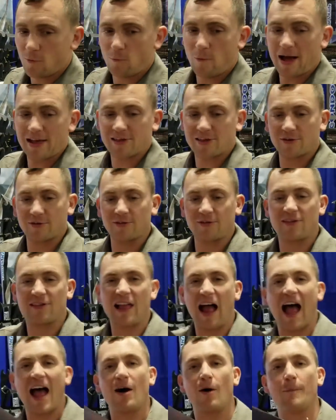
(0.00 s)

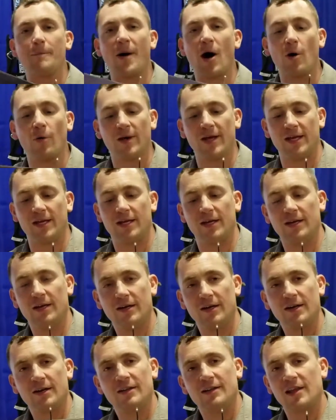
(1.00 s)
Western-style Bowie.
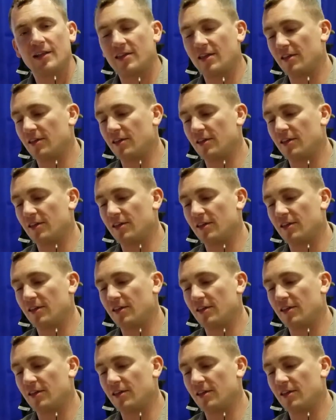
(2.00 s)
This